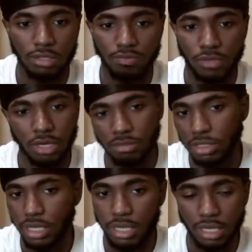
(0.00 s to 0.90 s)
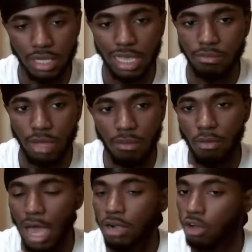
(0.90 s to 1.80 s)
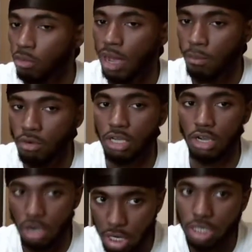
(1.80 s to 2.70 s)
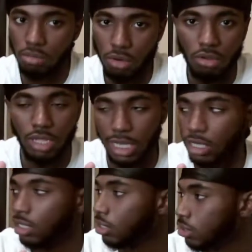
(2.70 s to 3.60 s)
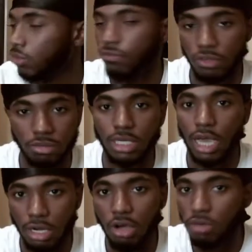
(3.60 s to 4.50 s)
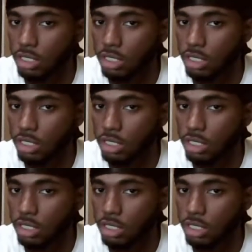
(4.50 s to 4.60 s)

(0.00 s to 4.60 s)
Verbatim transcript: you know what I'm saying? Like, my, I know my boy hurting, bro. Like, feel me? I know he